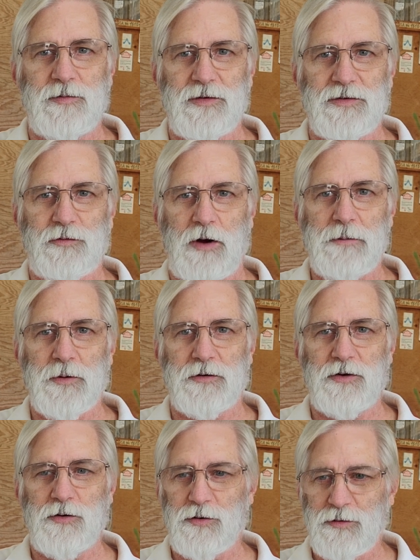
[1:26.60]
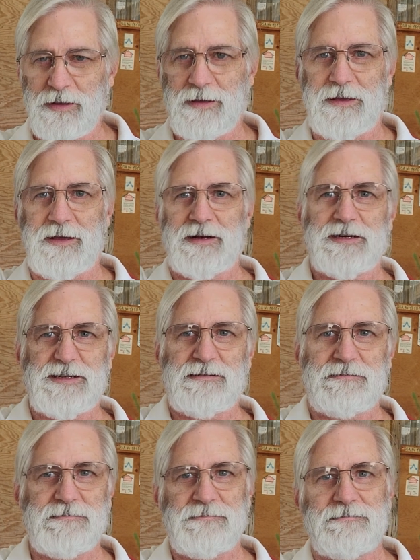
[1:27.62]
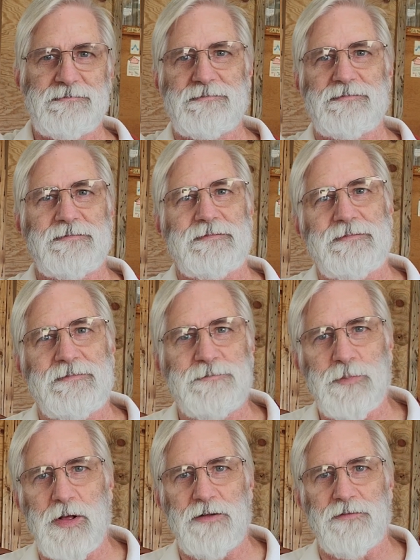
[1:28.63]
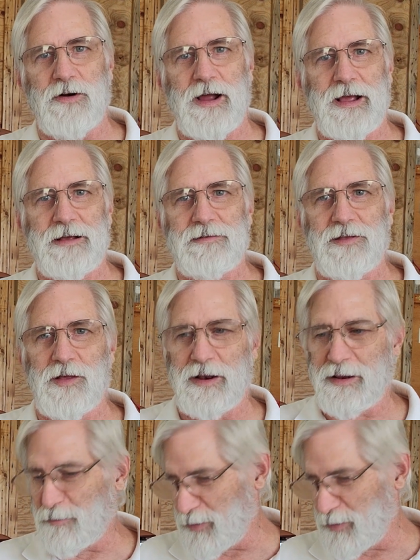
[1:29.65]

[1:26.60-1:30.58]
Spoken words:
scraper tool, you can just pulverize the little